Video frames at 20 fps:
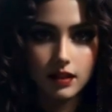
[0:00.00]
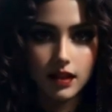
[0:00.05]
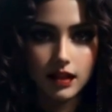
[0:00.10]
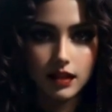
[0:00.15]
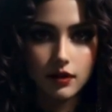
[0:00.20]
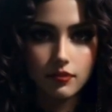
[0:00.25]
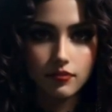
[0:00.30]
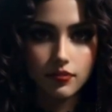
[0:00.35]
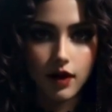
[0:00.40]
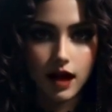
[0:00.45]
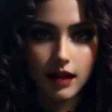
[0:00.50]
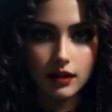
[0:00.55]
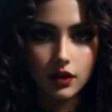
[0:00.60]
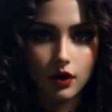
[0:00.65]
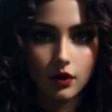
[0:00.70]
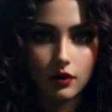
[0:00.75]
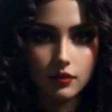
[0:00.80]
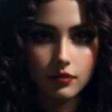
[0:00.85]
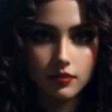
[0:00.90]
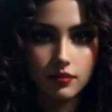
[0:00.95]
In a
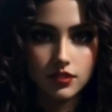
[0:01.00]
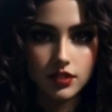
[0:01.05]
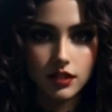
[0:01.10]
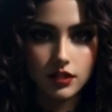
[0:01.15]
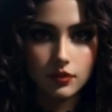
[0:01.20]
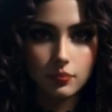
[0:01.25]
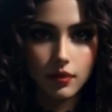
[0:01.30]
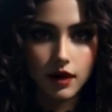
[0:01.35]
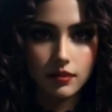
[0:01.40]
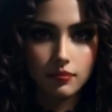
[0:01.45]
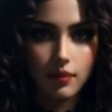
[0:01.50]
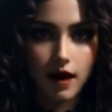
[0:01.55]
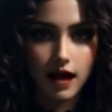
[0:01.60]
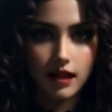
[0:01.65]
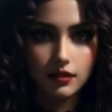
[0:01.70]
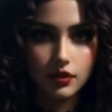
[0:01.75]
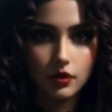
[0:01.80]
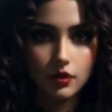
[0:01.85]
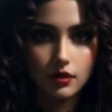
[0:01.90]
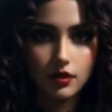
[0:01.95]
final, desperate
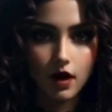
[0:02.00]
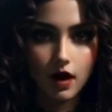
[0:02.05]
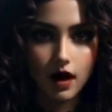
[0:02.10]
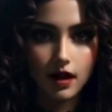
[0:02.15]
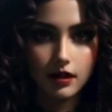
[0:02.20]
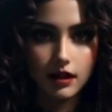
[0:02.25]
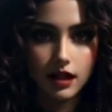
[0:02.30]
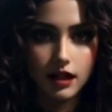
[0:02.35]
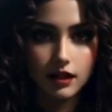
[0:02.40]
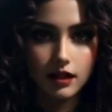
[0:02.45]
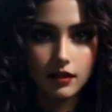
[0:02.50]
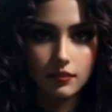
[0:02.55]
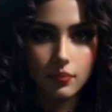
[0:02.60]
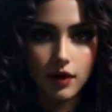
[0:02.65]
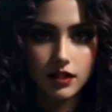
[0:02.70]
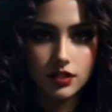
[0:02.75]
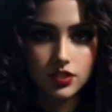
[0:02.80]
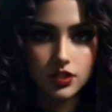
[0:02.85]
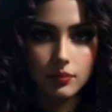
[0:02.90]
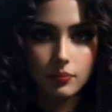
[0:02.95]
battle, Holly
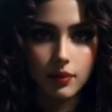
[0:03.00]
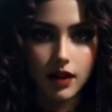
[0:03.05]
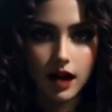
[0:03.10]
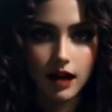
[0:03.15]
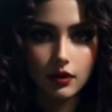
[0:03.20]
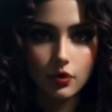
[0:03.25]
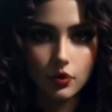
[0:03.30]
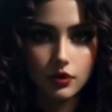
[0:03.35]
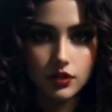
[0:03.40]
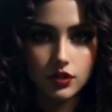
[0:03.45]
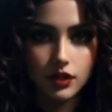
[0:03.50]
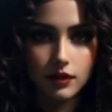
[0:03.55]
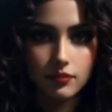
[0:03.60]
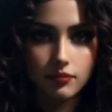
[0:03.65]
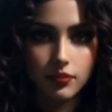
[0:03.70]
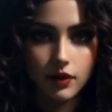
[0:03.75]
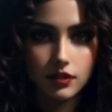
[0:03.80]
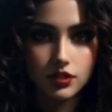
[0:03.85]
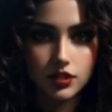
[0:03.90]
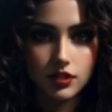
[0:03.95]
and Mr. Blackwood
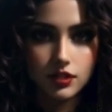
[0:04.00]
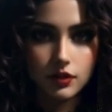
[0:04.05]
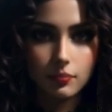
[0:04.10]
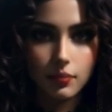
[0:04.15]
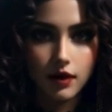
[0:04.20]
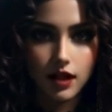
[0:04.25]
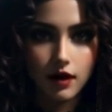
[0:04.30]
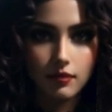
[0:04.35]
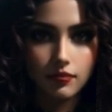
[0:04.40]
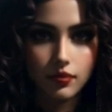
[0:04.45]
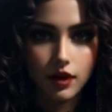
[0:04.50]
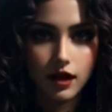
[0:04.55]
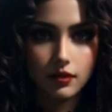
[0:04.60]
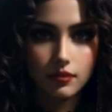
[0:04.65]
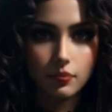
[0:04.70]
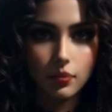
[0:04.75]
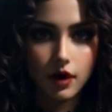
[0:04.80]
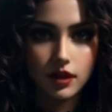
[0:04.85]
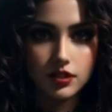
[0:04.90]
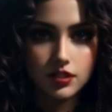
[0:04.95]
confronted the
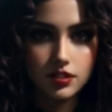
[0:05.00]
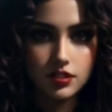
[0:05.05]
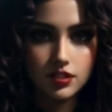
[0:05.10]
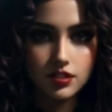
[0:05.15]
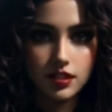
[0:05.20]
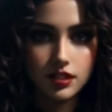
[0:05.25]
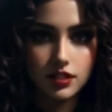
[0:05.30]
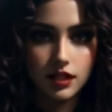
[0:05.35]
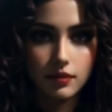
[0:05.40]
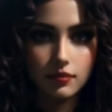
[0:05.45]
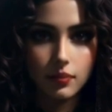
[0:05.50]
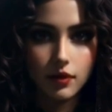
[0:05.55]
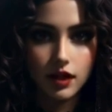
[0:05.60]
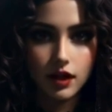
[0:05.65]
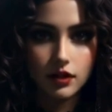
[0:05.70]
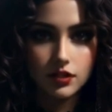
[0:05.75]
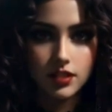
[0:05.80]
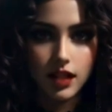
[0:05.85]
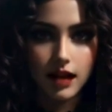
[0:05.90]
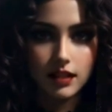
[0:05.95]
malevolent presence that had
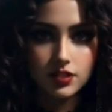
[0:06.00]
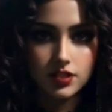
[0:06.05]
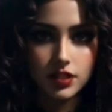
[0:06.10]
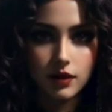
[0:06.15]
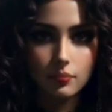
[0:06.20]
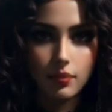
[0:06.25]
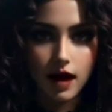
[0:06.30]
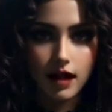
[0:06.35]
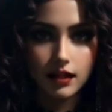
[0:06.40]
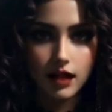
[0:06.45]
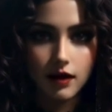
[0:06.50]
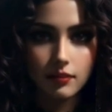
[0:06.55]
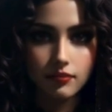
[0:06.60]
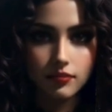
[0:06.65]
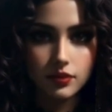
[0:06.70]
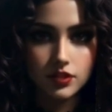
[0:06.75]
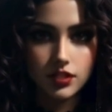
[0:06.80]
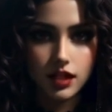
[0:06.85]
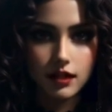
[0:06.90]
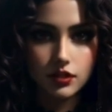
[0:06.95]
plagued Hasley Manor
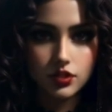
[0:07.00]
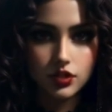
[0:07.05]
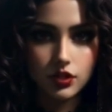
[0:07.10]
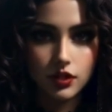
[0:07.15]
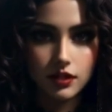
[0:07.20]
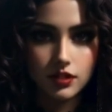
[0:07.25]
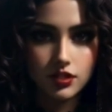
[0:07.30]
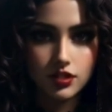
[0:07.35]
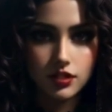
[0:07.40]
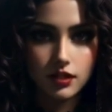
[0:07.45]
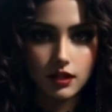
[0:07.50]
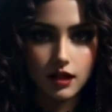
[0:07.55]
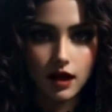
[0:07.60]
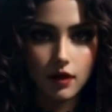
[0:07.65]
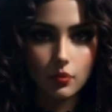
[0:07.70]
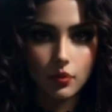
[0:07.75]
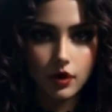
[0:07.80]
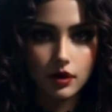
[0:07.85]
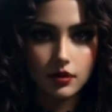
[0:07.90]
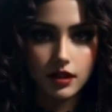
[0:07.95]
for centuries,
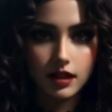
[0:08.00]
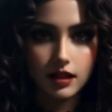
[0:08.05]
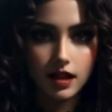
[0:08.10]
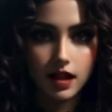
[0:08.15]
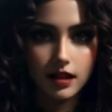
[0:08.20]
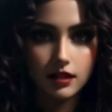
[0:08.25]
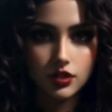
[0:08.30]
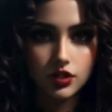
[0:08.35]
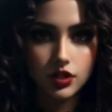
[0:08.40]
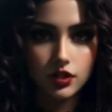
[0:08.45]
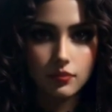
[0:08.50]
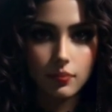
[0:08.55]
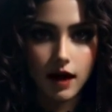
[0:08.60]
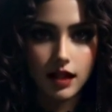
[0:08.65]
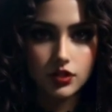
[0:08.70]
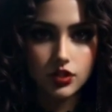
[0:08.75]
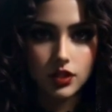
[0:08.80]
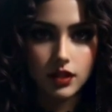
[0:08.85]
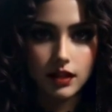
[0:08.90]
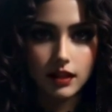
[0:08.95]
wielding ancient
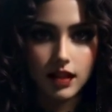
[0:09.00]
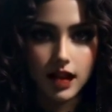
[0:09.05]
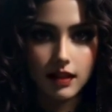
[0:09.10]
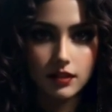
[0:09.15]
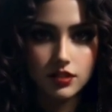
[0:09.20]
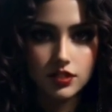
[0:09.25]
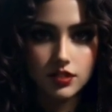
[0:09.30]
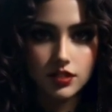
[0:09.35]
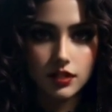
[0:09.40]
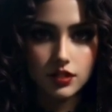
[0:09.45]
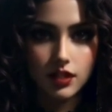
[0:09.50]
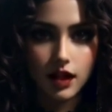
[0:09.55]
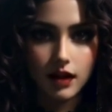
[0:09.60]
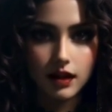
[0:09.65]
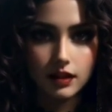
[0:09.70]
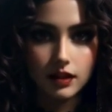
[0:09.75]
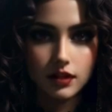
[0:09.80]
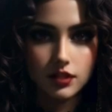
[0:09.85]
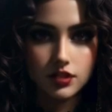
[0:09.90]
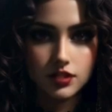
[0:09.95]
magic against the
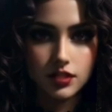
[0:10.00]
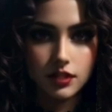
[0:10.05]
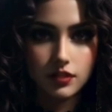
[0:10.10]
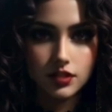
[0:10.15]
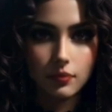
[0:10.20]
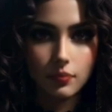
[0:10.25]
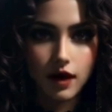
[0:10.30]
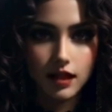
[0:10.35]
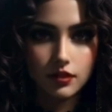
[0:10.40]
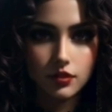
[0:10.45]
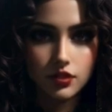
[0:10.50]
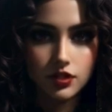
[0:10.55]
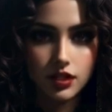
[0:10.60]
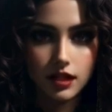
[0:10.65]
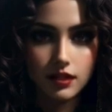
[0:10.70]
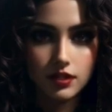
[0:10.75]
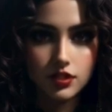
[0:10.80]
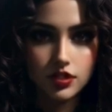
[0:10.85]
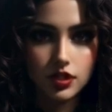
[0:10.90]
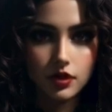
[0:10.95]
darkness that threatened
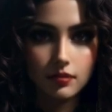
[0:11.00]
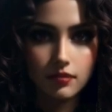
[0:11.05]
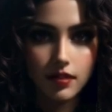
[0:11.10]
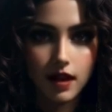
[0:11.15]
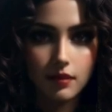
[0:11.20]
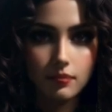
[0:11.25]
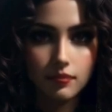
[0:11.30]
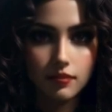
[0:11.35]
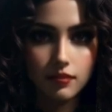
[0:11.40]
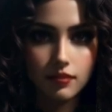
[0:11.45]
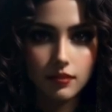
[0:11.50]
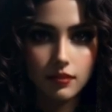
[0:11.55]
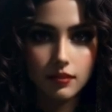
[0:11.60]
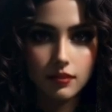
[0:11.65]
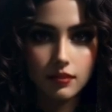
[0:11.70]
to consume them.